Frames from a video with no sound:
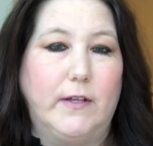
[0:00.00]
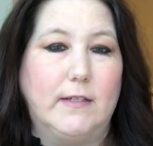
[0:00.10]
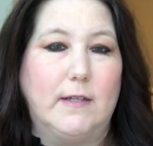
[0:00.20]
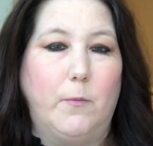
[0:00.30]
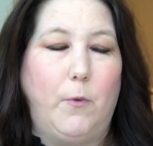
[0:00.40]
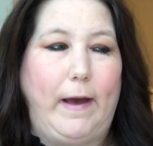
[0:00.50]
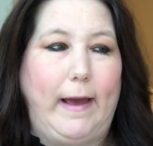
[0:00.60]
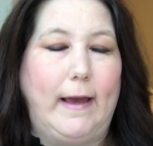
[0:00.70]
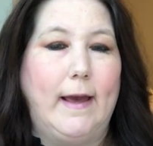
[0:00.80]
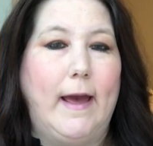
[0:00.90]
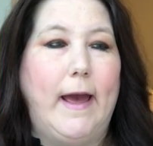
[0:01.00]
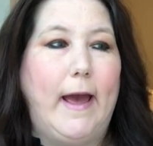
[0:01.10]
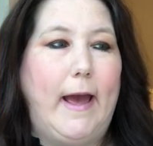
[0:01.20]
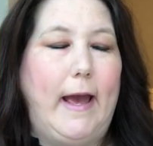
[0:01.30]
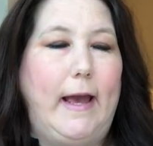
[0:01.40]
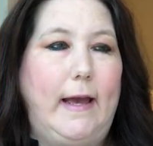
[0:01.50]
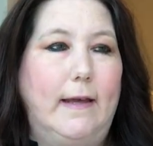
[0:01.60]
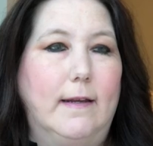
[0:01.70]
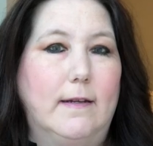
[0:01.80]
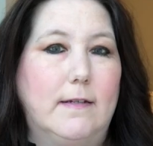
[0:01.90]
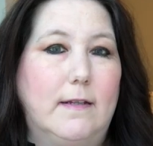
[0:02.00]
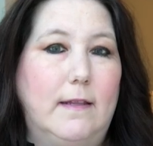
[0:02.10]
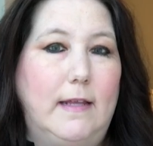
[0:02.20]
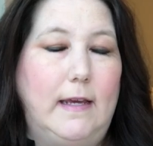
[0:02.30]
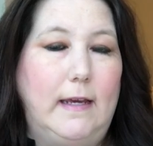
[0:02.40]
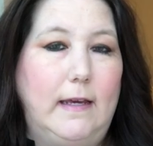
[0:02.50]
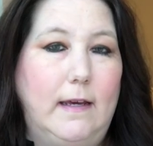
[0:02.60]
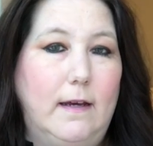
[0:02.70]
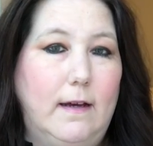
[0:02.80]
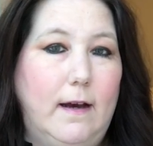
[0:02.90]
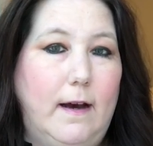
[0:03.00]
in some way. And the